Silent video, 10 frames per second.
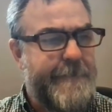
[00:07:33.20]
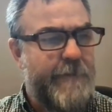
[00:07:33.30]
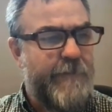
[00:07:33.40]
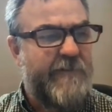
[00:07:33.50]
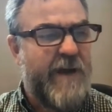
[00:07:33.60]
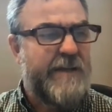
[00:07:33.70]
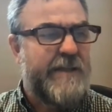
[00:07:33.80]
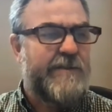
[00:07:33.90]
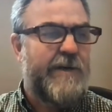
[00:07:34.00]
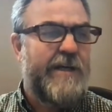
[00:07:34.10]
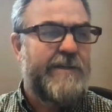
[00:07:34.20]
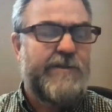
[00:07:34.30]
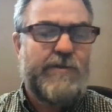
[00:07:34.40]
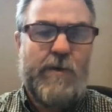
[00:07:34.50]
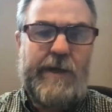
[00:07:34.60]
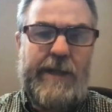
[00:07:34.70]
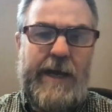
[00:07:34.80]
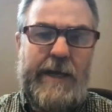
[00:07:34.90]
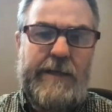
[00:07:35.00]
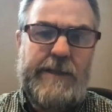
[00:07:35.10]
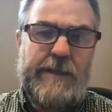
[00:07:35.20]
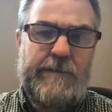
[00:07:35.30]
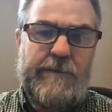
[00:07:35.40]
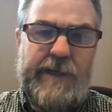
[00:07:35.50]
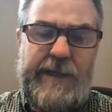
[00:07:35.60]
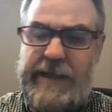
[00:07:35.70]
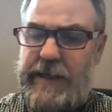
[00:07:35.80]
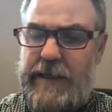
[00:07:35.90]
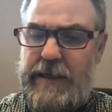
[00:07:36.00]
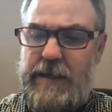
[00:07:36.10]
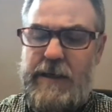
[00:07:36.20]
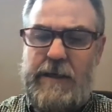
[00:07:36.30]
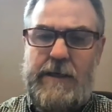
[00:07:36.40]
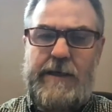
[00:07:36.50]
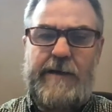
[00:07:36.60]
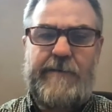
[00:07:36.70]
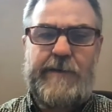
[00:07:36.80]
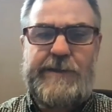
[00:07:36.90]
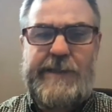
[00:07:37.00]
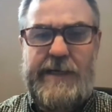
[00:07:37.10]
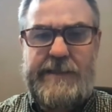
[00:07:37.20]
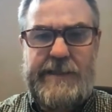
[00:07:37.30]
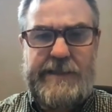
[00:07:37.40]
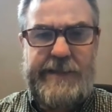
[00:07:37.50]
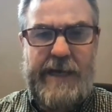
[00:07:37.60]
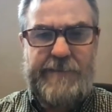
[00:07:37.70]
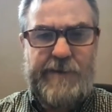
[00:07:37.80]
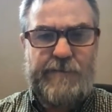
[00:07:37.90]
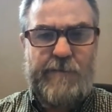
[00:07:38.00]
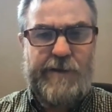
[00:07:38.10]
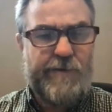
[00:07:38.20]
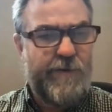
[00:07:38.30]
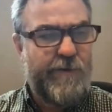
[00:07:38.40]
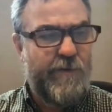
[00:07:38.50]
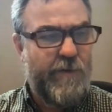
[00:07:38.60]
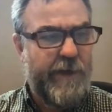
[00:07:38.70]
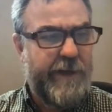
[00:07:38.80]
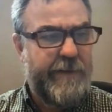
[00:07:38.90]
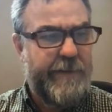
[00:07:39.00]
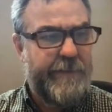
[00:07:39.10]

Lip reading: we've got this creation story that really covers Genesis chapters 1 through 3.